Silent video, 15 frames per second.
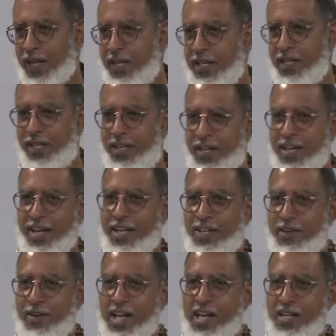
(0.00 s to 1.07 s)
you,
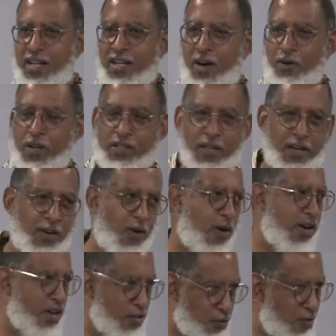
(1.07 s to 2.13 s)
you need to know that the
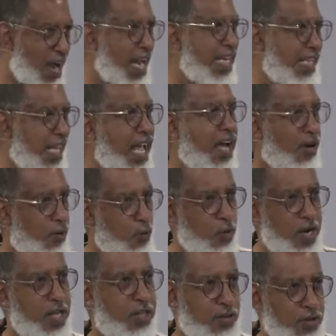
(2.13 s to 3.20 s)
Lord is right there
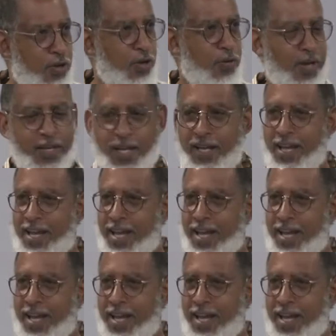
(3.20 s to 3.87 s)
with you and,